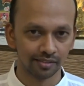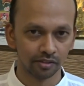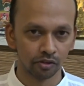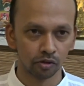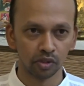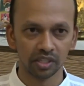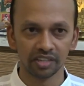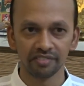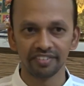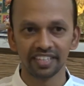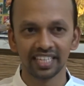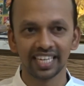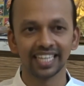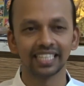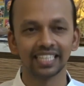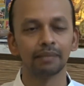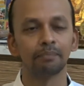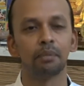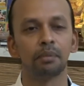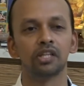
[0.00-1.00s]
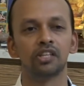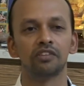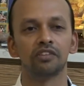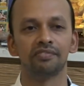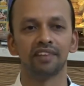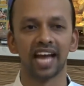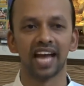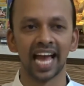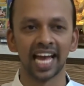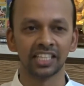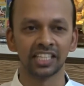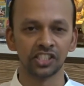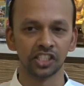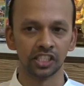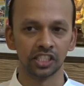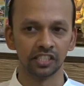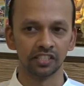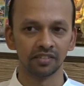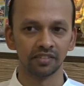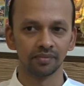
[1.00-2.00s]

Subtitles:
So if you take the path of action,